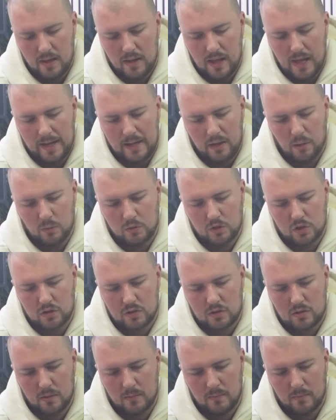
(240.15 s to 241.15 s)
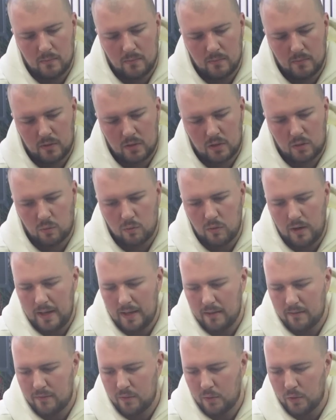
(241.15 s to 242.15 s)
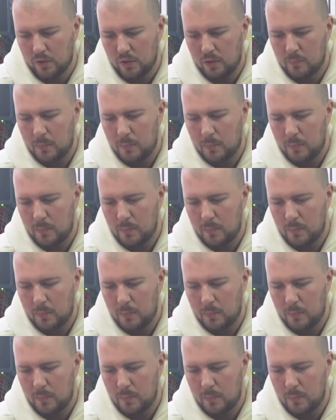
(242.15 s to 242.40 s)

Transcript: and it will just grit it for you.